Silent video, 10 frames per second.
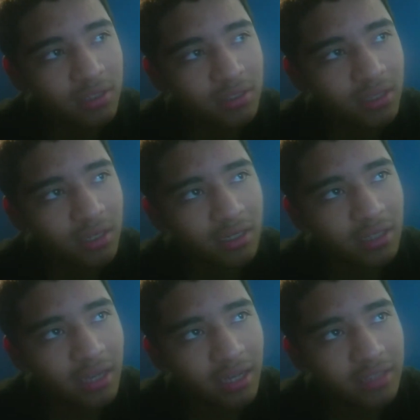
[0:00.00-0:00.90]
the
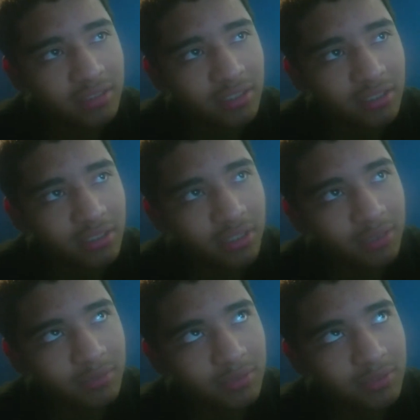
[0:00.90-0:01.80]
guy's gonna
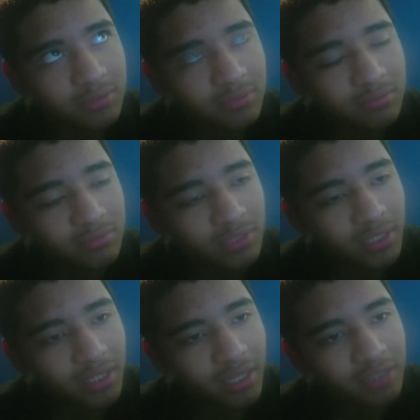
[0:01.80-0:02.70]
come to try
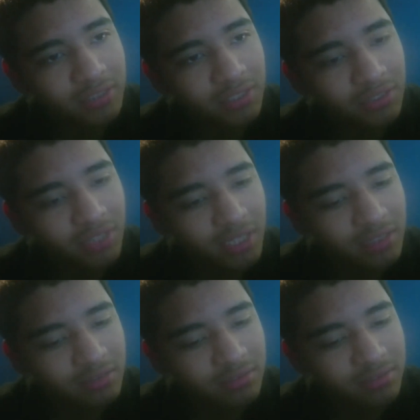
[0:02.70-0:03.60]
to get us internet,
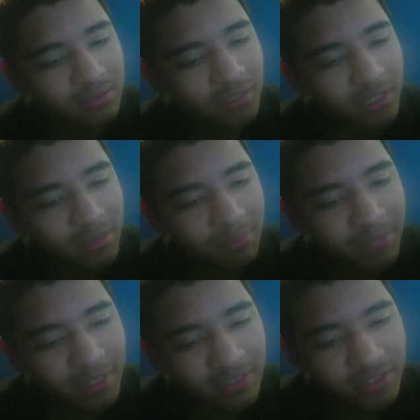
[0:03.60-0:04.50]
and he
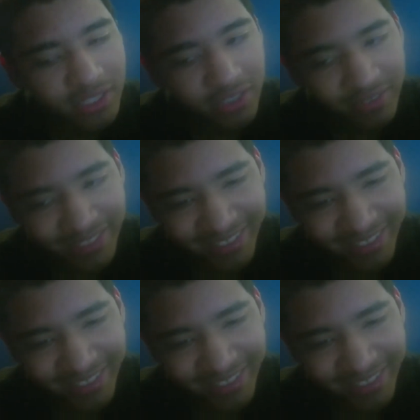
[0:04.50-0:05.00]
better do it.